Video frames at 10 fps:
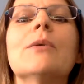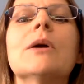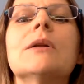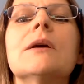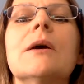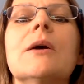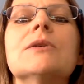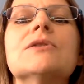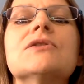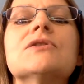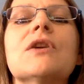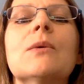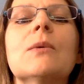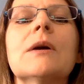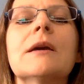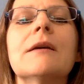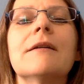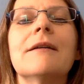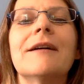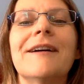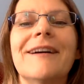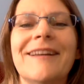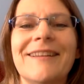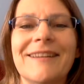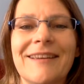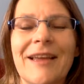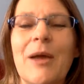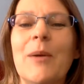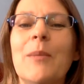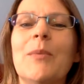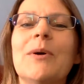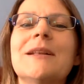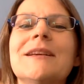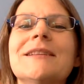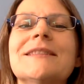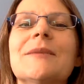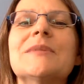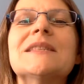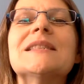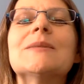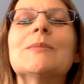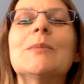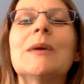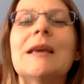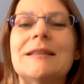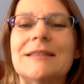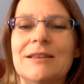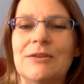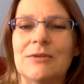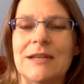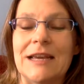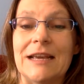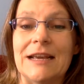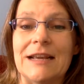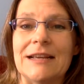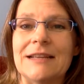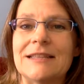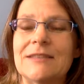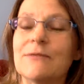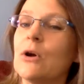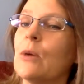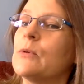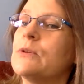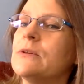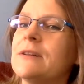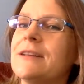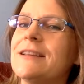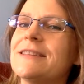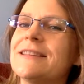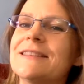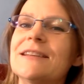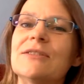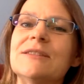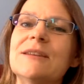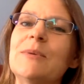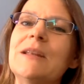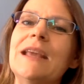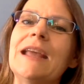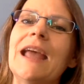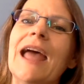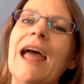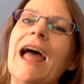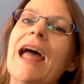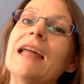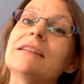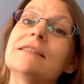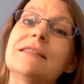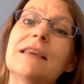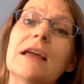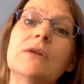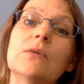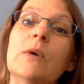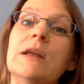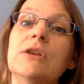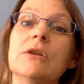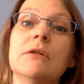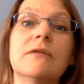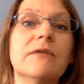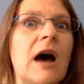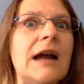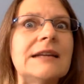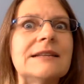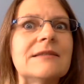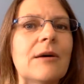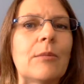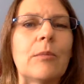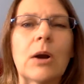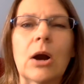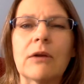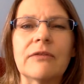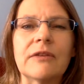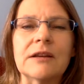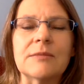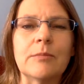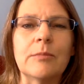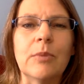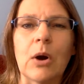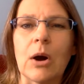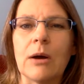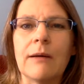we're going to start working on putting some space in your days for opportunities and serendipity. And then when you find the perfect book